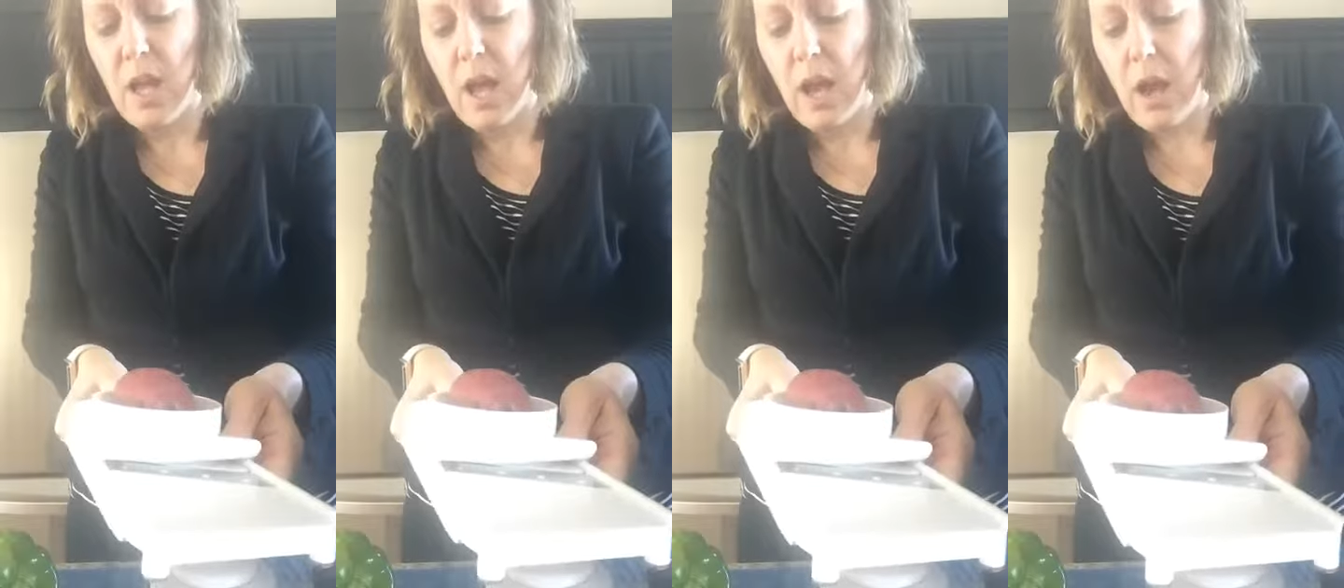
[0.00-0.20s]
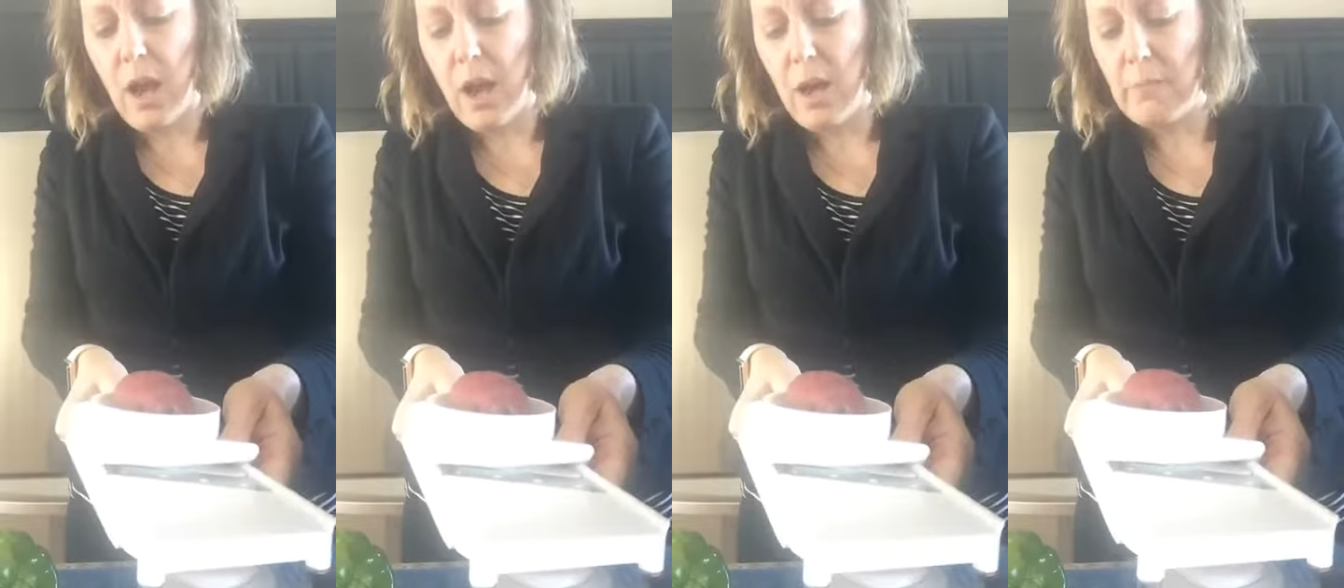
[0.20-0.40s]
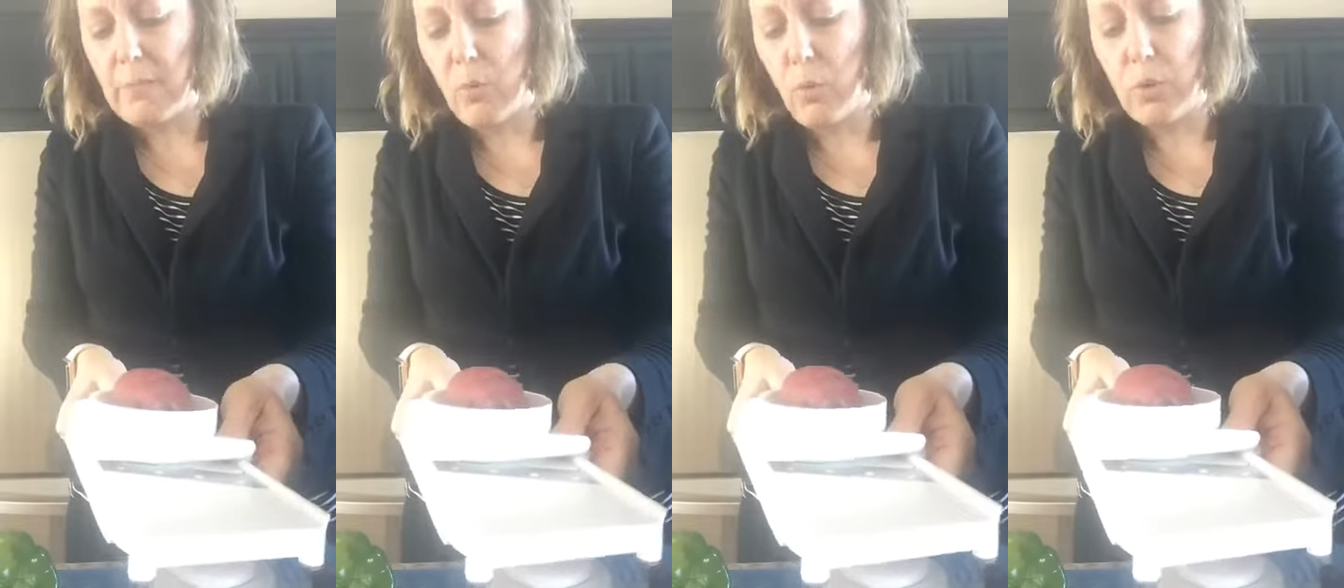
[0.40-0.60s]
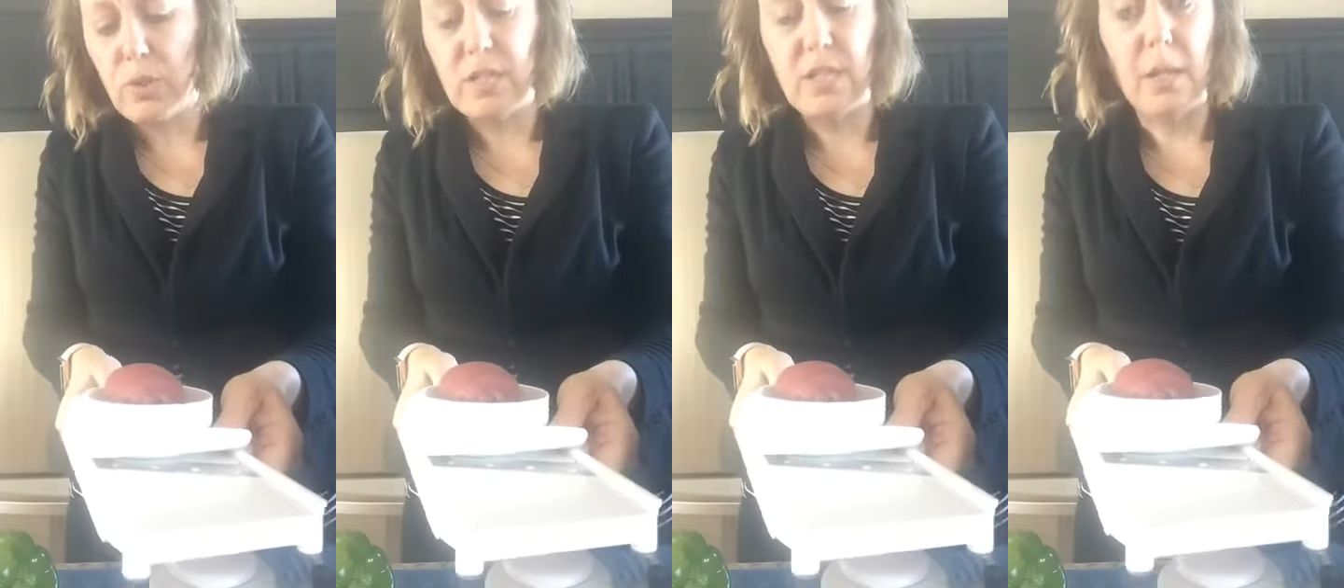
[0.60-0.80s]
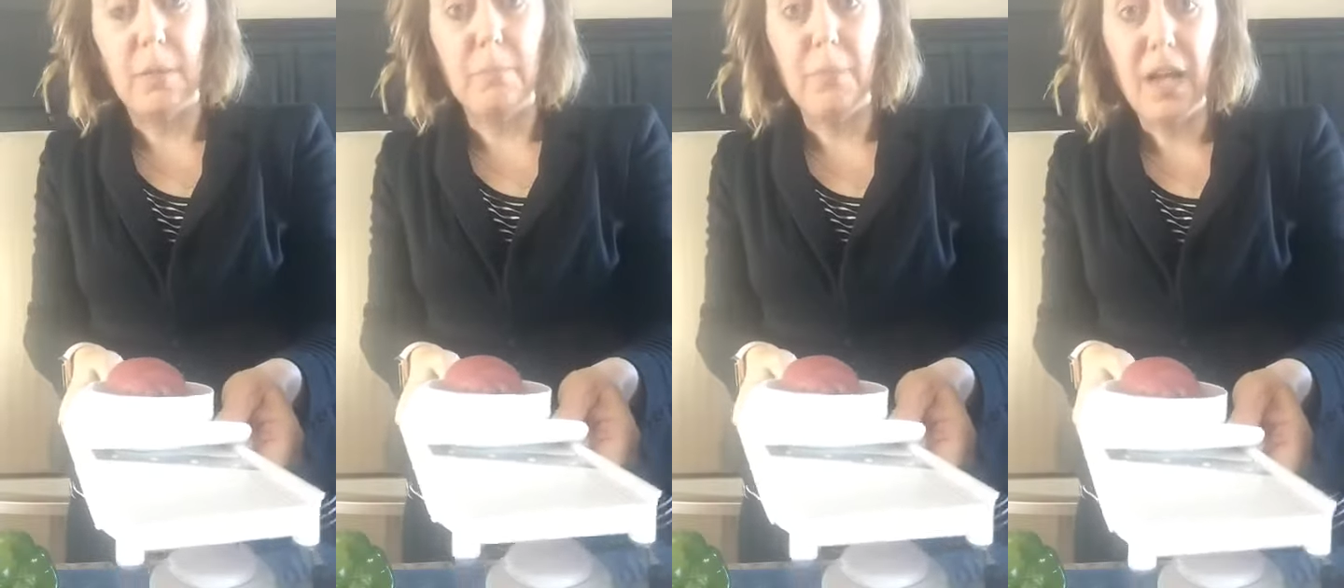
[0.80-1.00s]
or
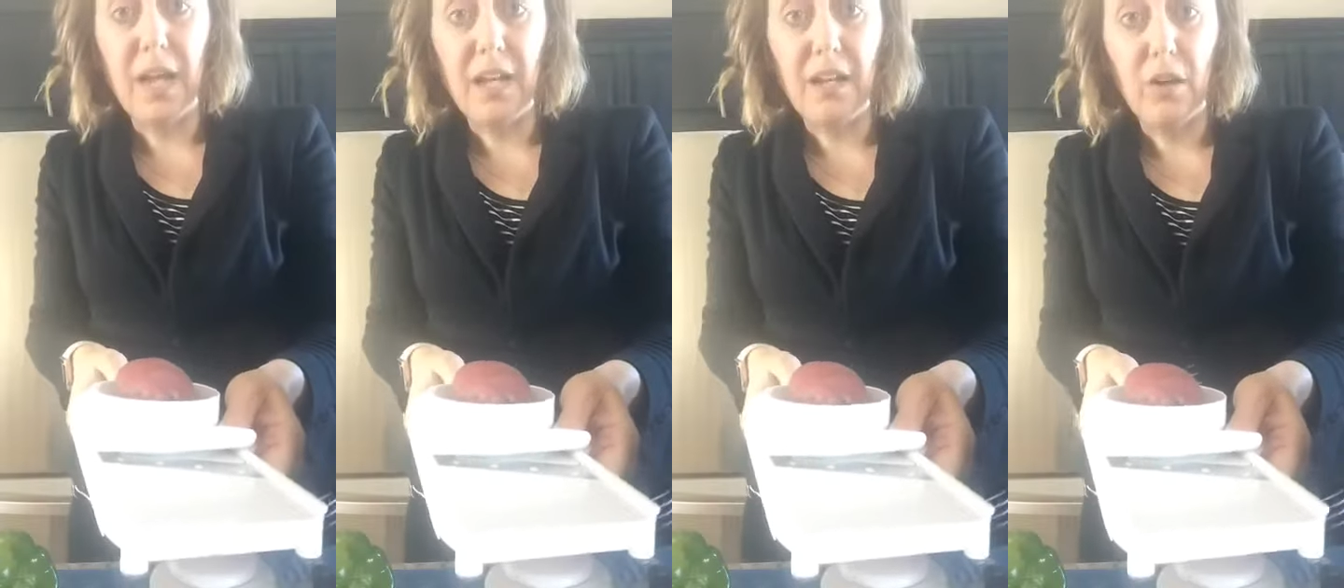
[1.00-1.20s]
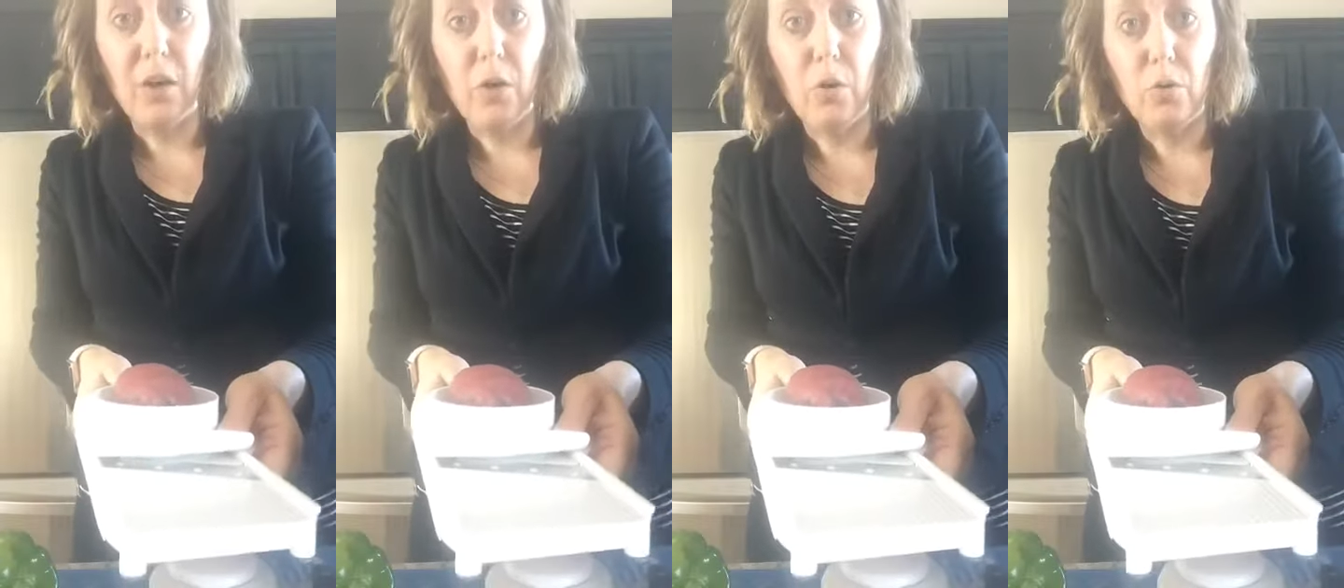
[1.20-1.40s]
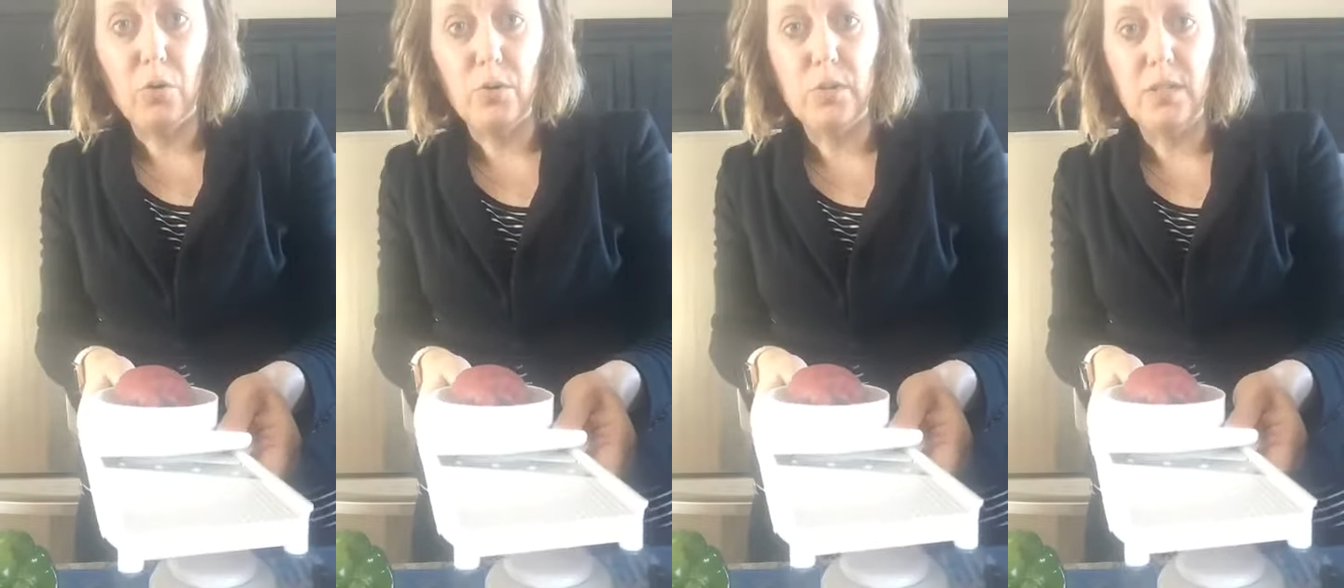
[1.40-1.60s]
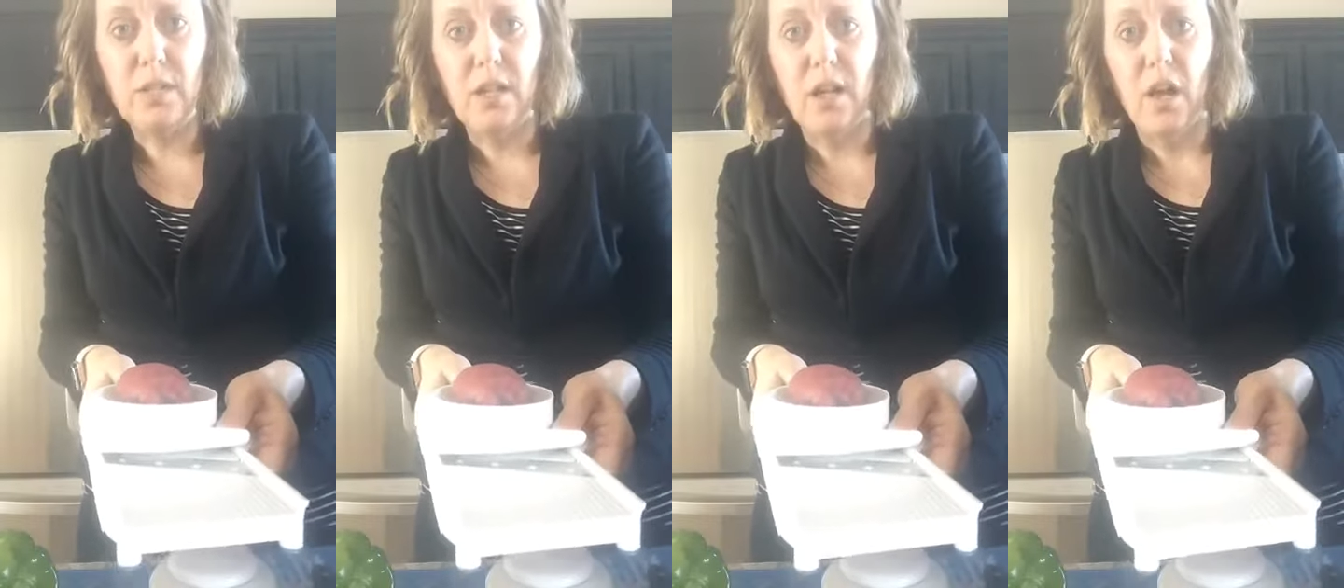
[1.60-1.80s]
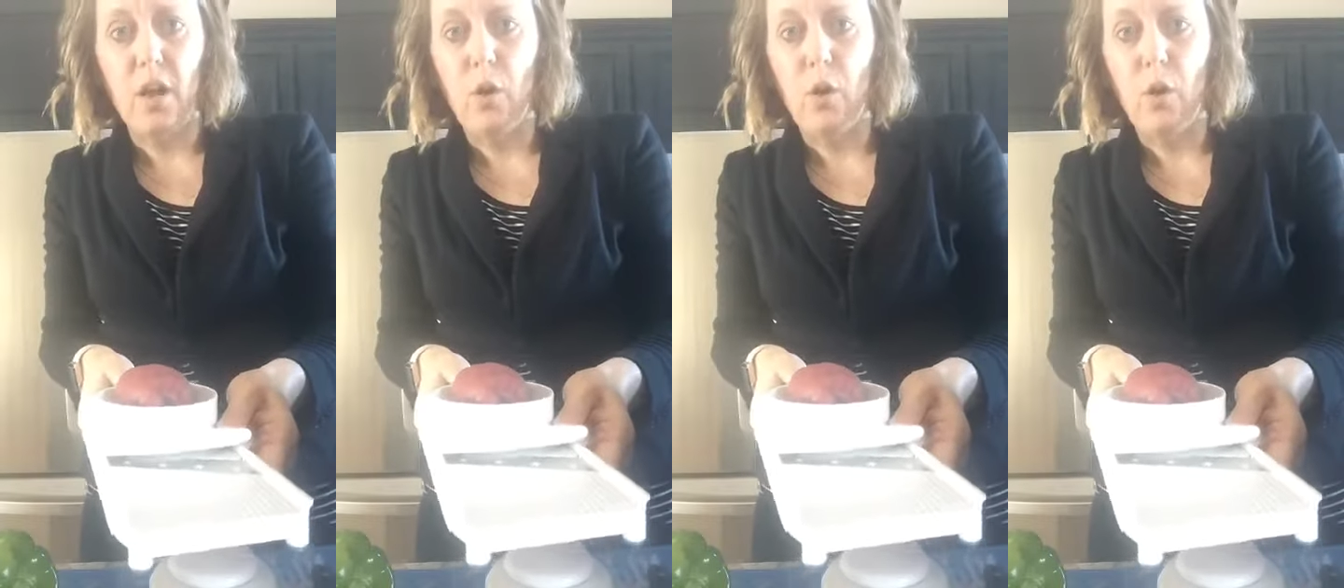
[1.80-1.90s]
tomatoes